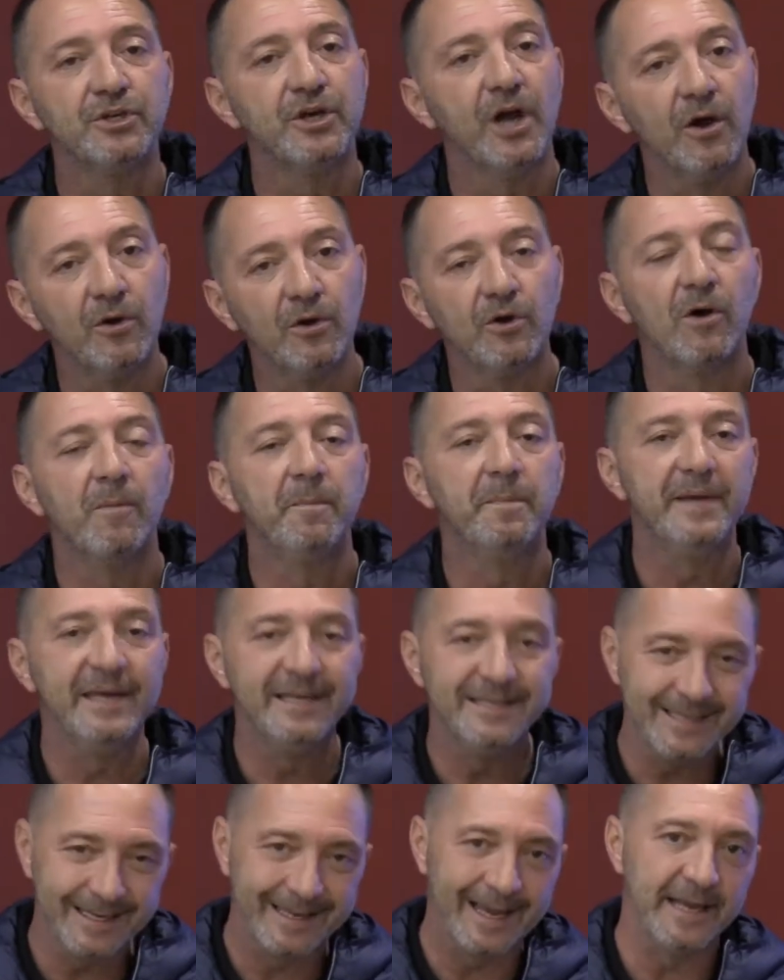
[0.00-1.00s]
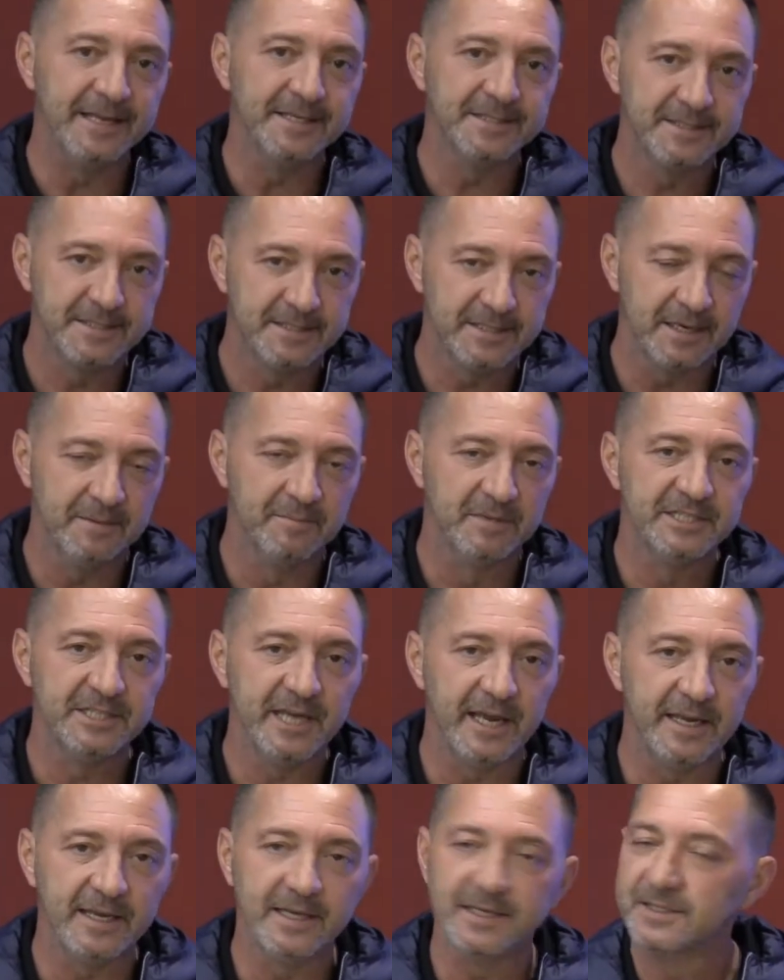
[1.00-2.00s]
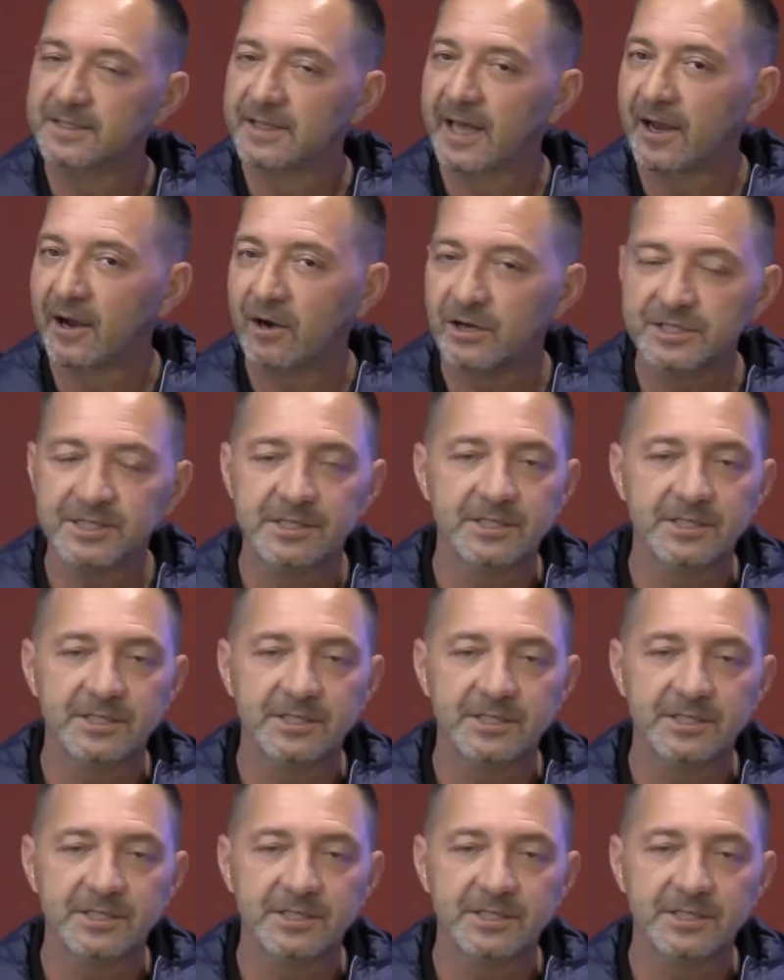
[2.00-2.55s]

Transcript: to go and compete against Mercedes. They are